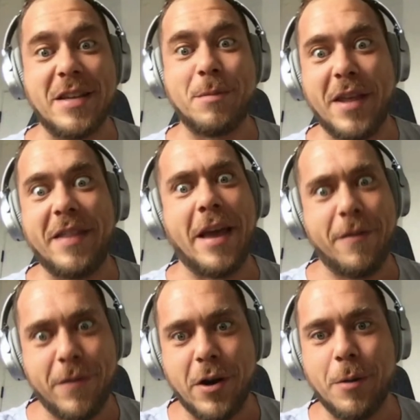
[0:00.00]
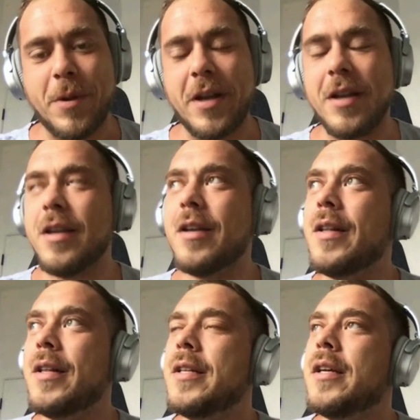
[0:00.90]
I'm getting that far, but
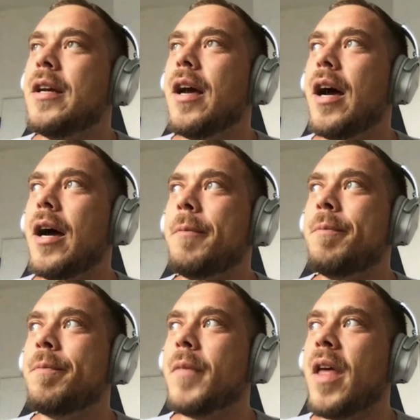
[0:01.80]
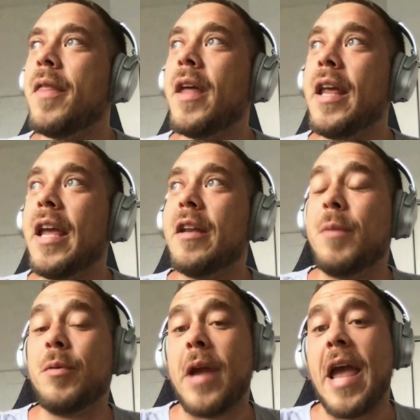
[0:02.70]
and then he
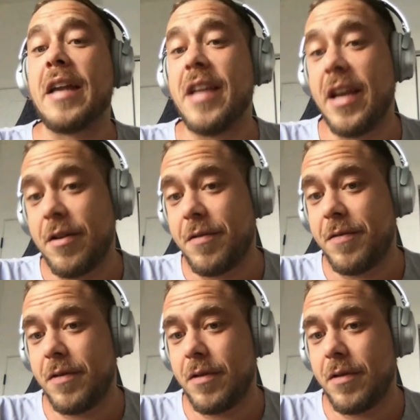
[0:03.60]
handed me React Native.